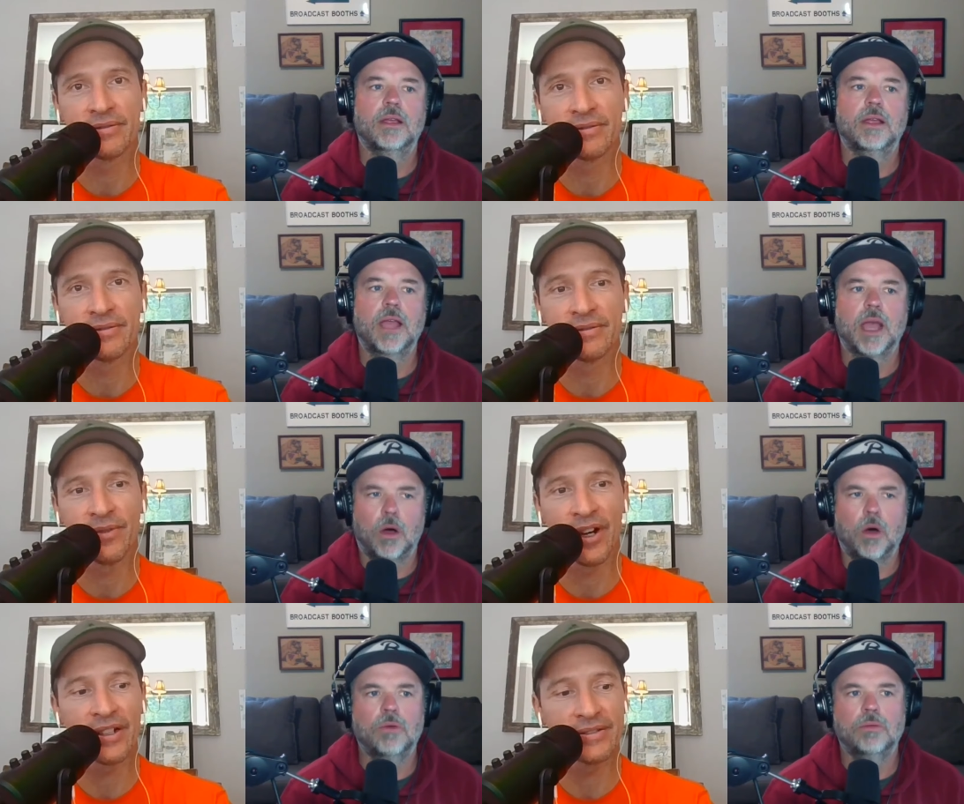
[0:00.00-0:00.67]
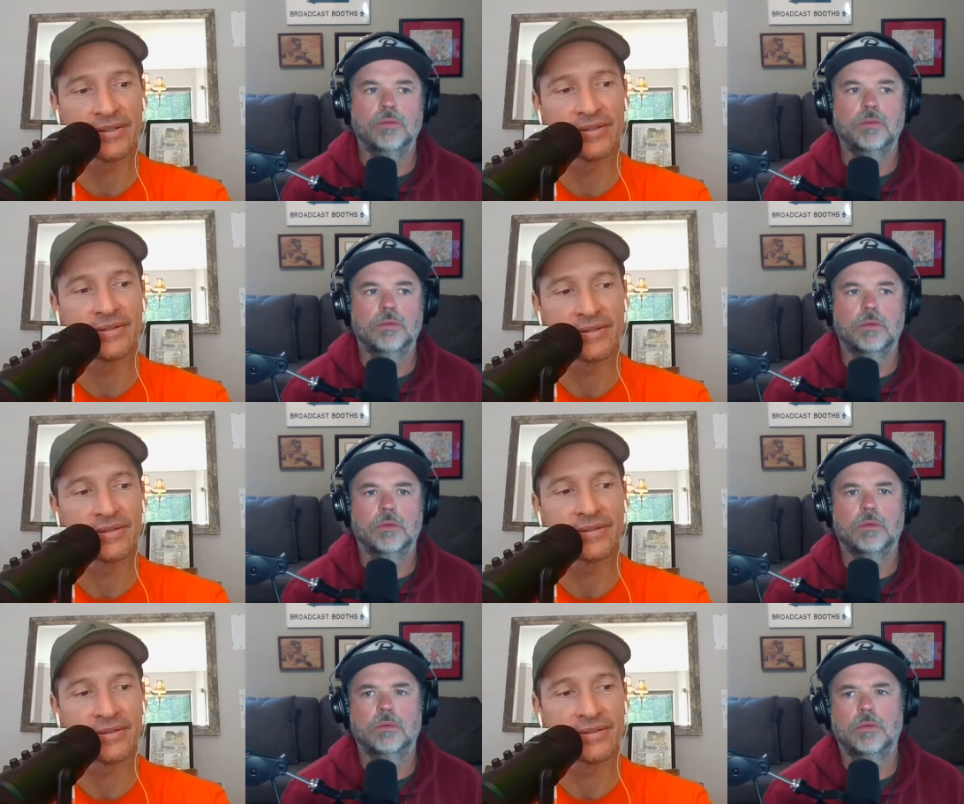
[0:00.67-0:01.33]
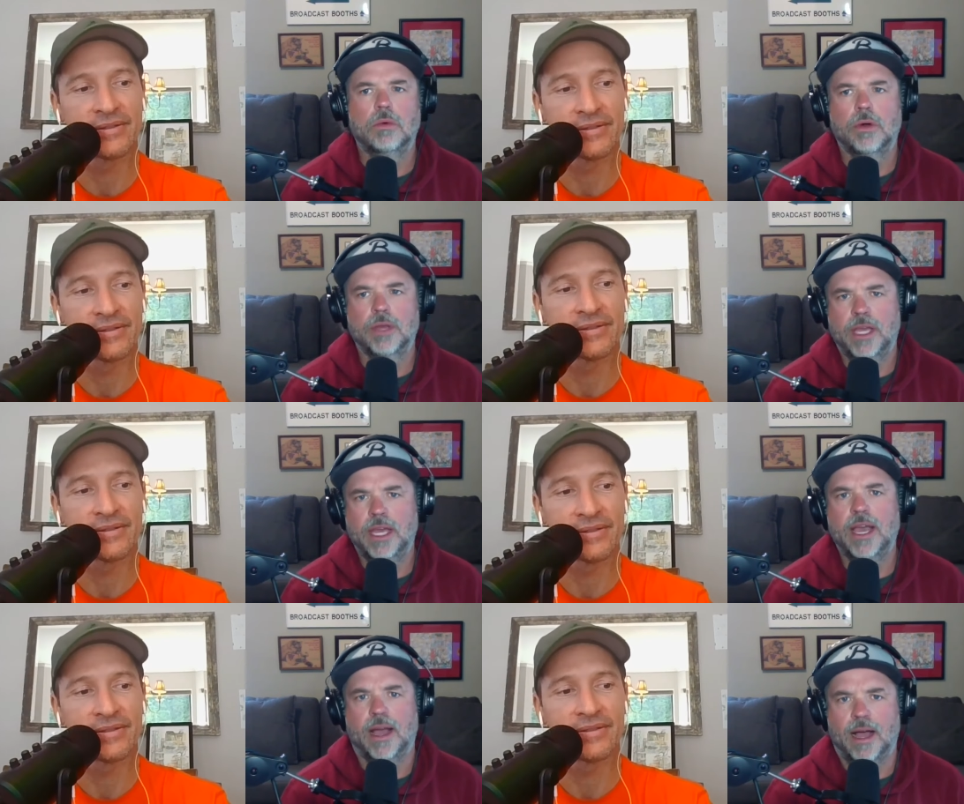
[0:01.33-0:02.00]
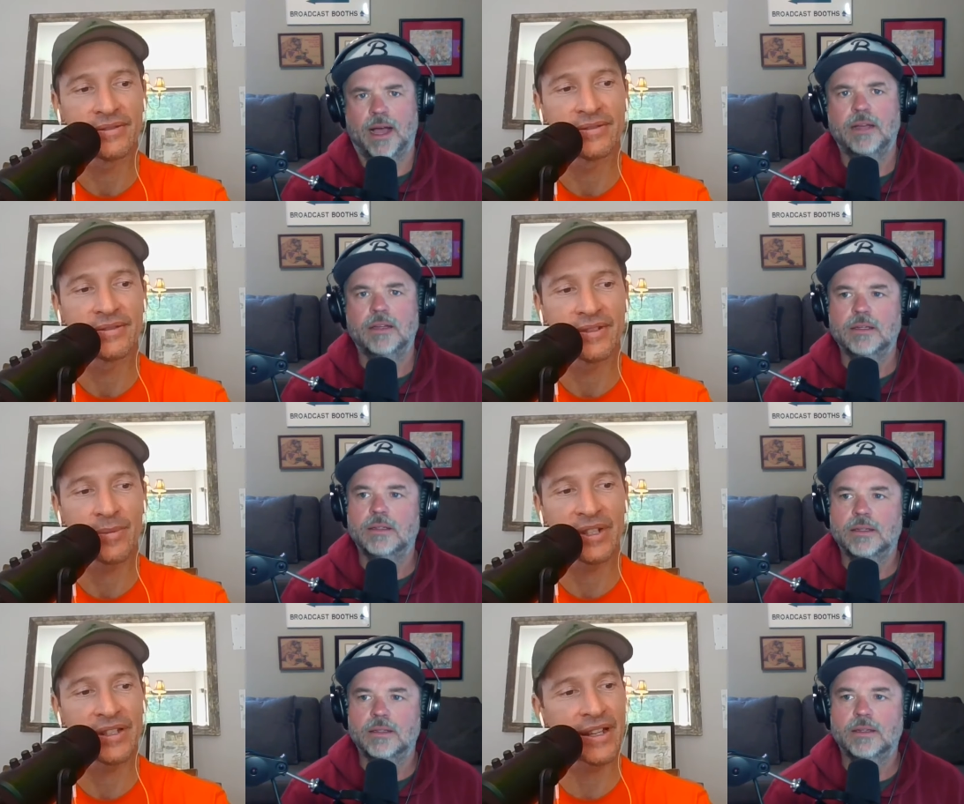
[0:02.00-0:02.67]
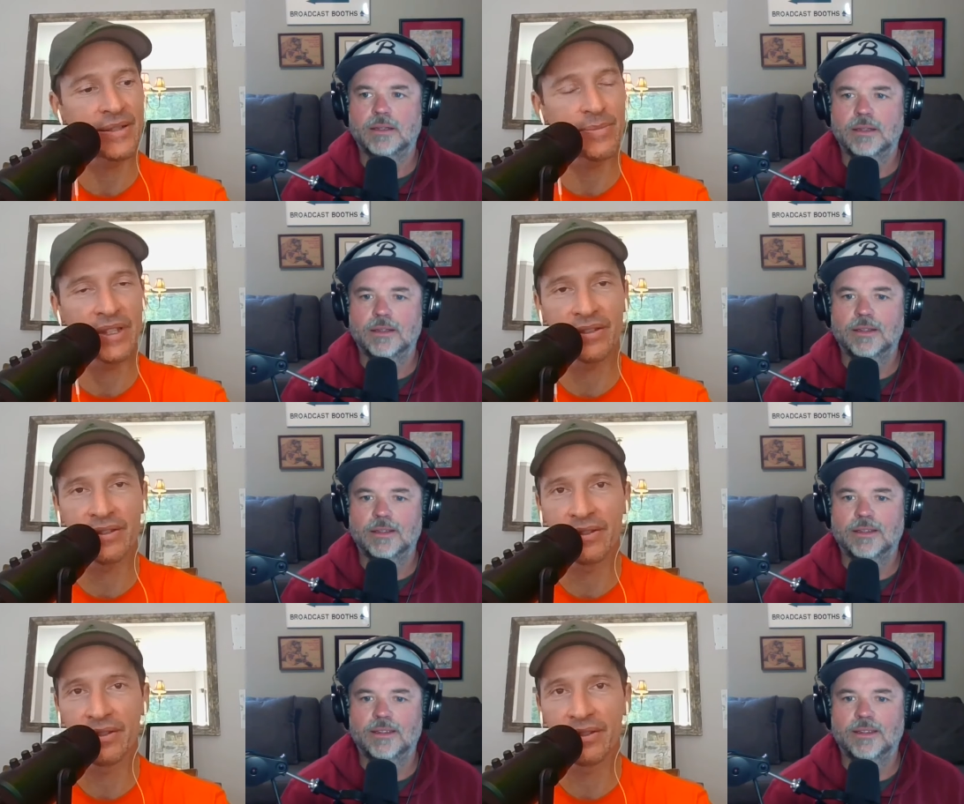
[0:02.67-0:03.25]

Speaker 1: Yeah. Oh, right? Well, yeah. I mean, that'd be.